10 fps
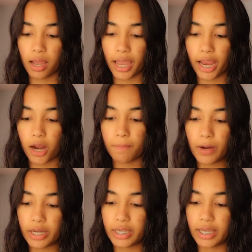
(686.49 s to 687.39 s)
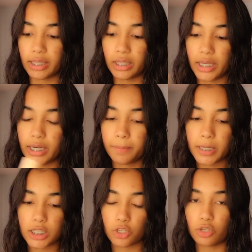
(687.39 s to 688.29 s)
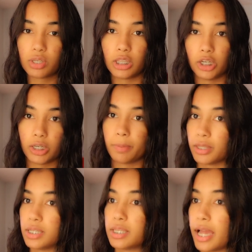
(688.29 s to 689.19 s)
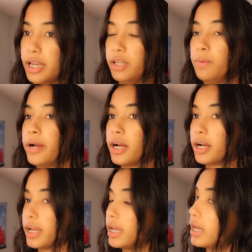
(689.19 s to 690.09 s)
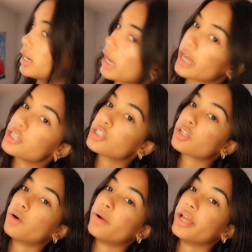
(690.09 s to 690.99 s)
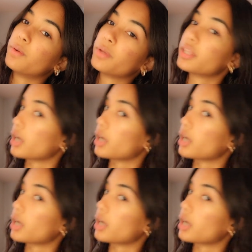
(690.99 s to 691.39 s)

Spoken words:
hair, body, and linen mist, so you could literally put this anywhere. And I just go in with a